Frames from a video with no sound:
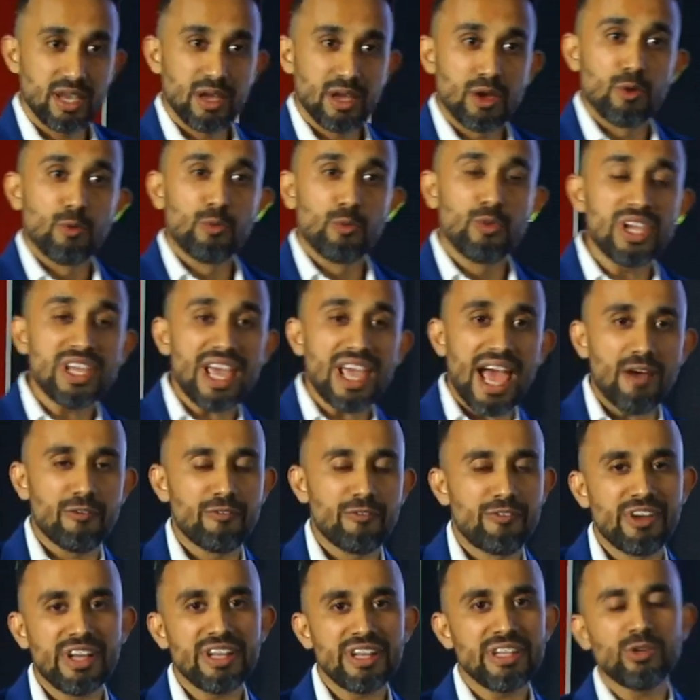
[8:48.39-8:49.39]

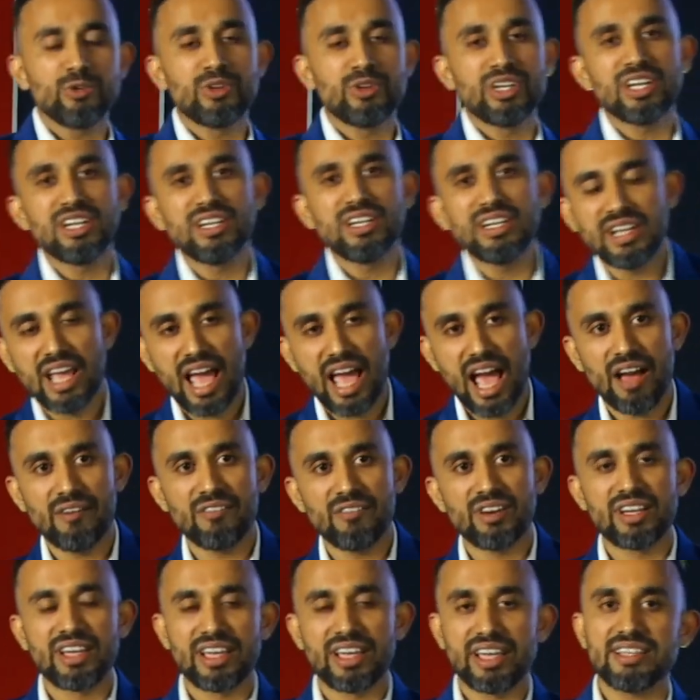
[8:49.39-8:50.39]
When you really have a
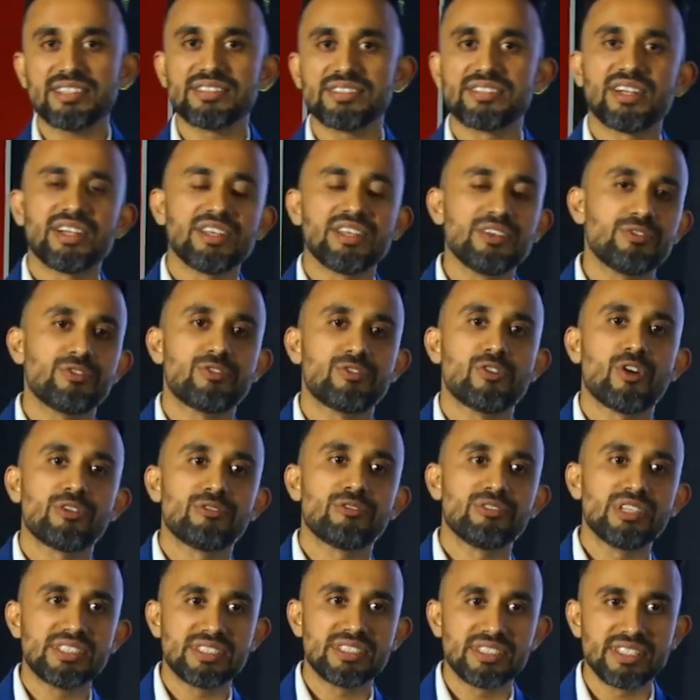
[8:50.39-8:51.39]
case study for
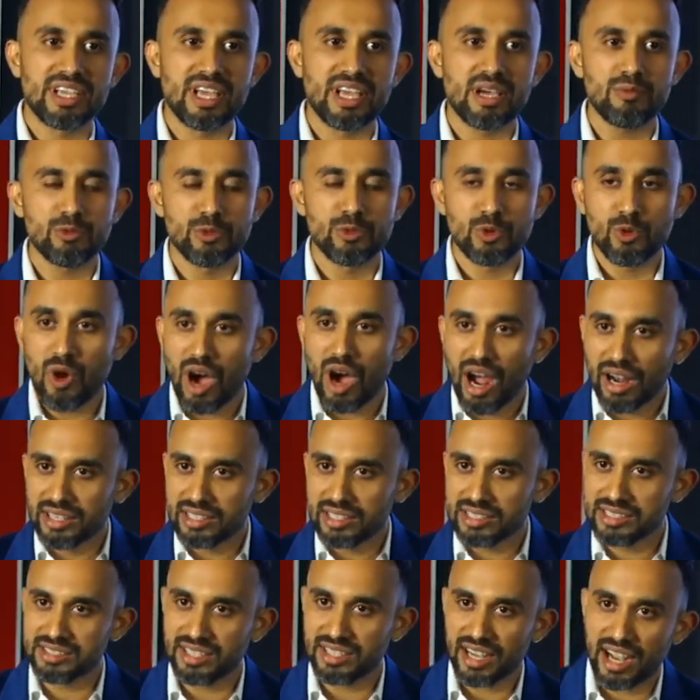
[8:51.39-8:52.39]
VCM, you
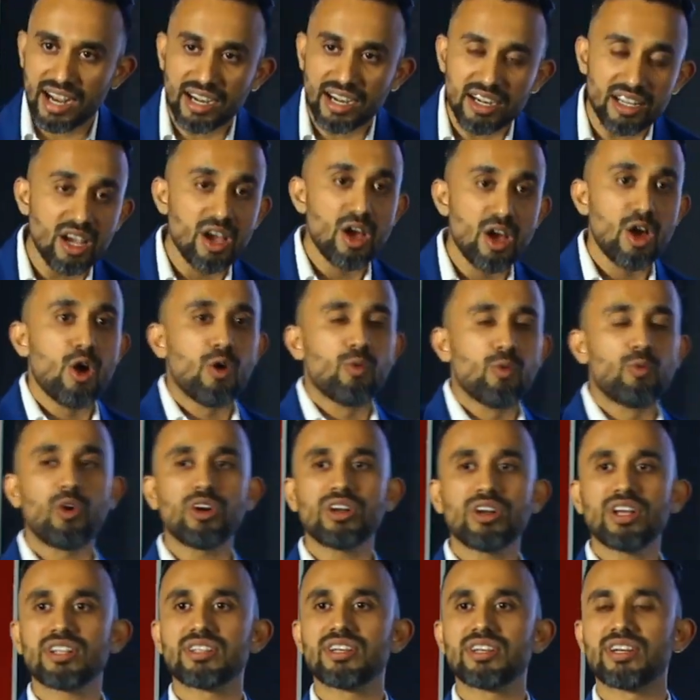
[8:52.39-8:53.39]
understand what are
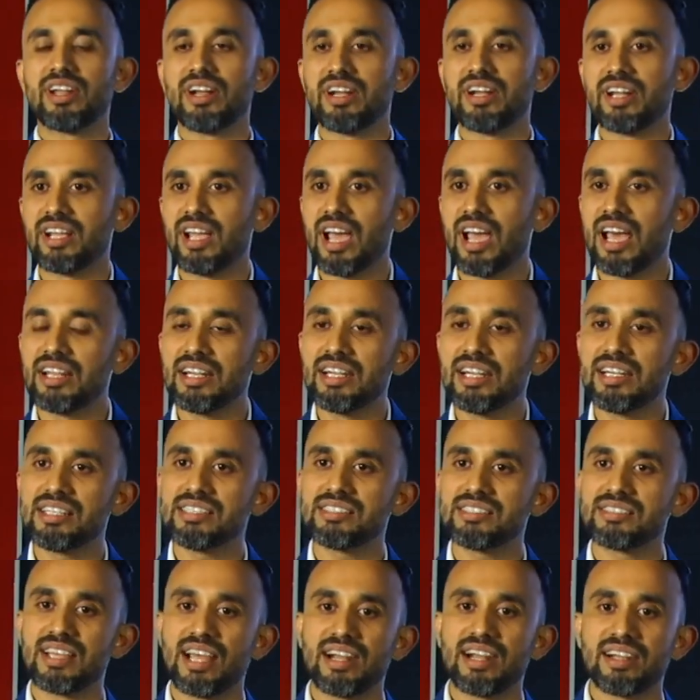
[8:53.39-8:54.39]
the criticalities
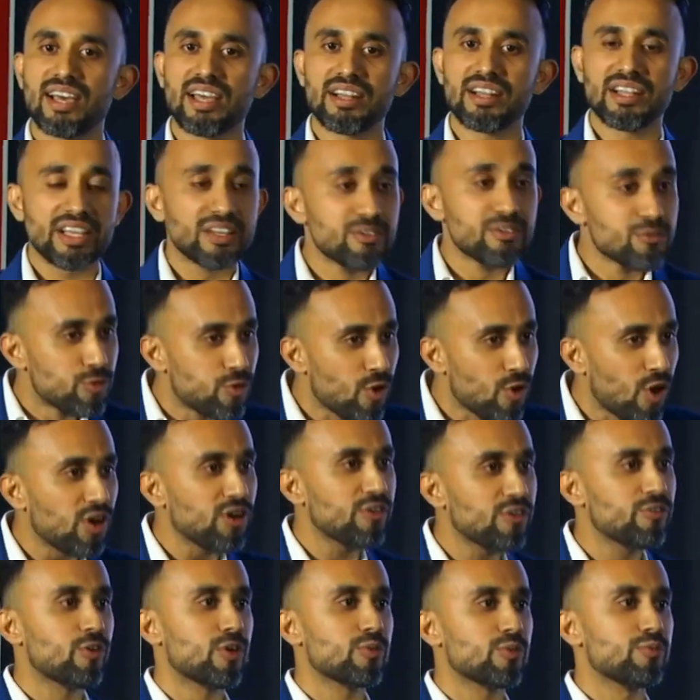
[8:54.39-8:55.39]
that are involved
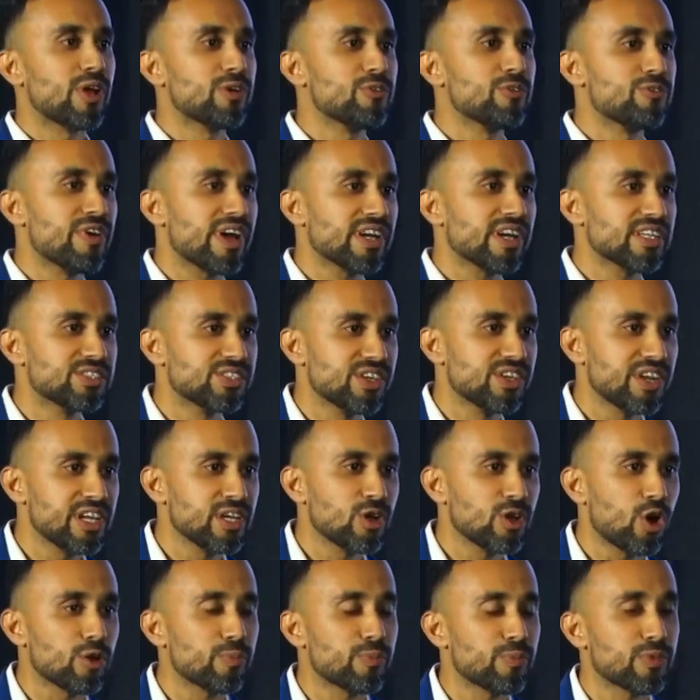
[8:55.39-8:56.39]
for manufacturing
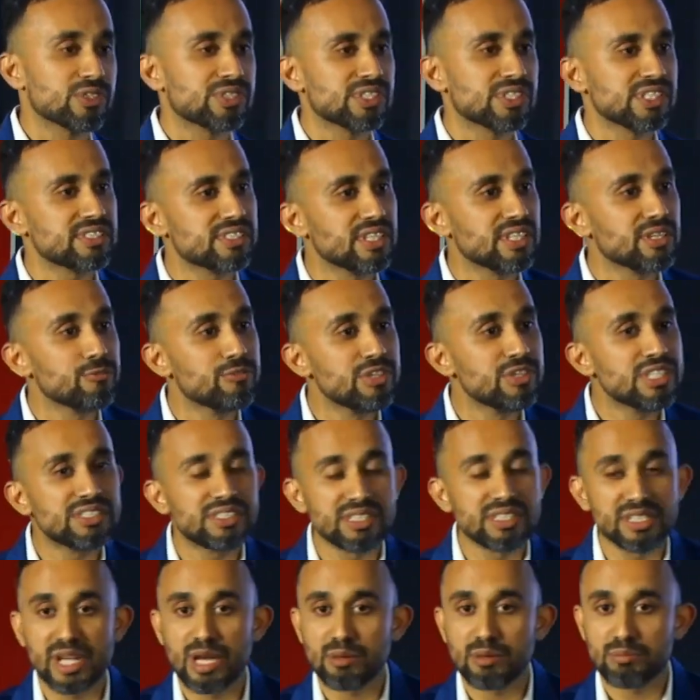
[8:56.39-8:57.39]
or processing
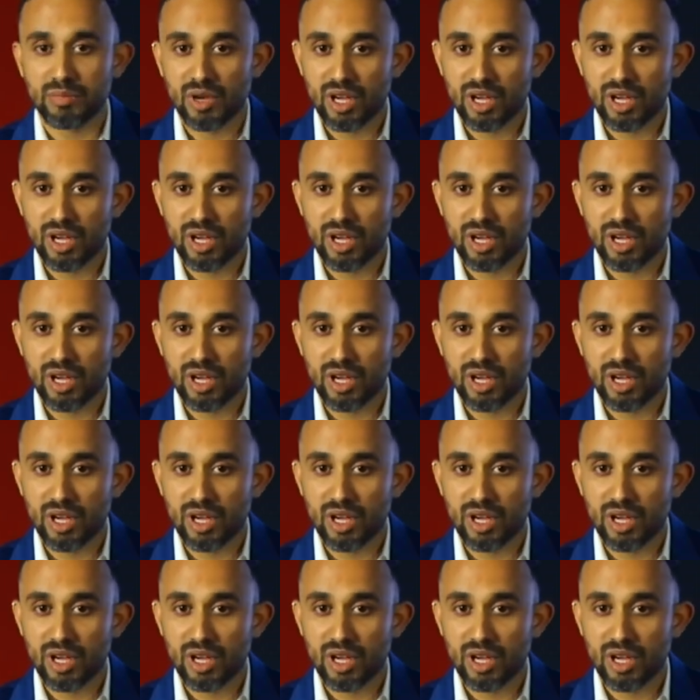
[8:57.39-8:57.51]
VCM